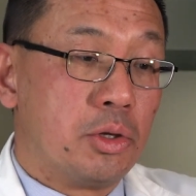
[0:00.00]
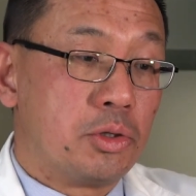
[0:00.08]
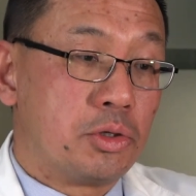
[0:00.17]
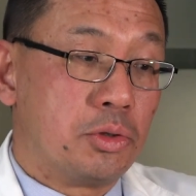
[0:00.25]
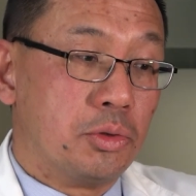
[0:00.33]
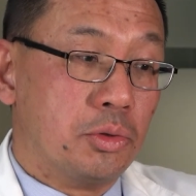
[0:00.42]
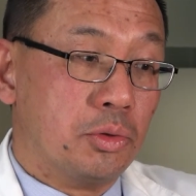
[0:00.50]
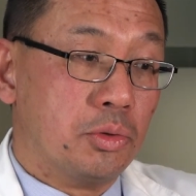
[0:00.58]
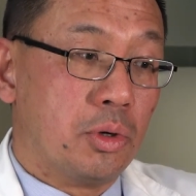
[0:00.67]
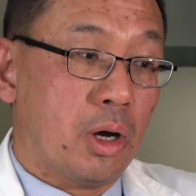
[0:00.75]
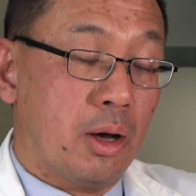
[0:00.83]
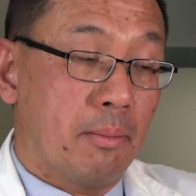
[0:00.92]

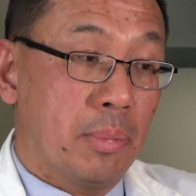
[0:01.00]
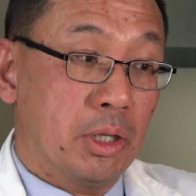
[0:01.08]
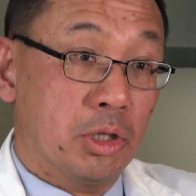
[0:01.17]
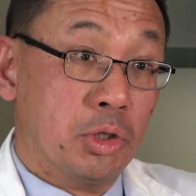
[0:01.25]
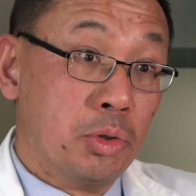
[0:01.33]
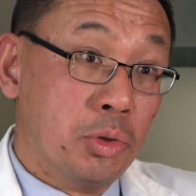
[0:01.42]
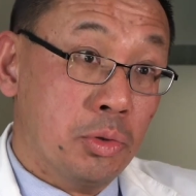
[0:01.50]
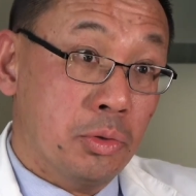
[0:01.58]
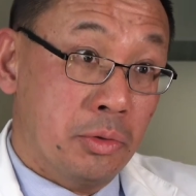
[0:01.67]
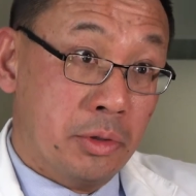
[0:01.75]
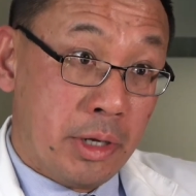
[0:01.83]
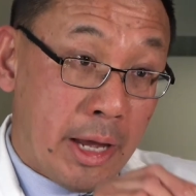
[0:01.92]
to
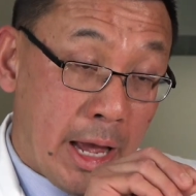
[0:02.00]
balloon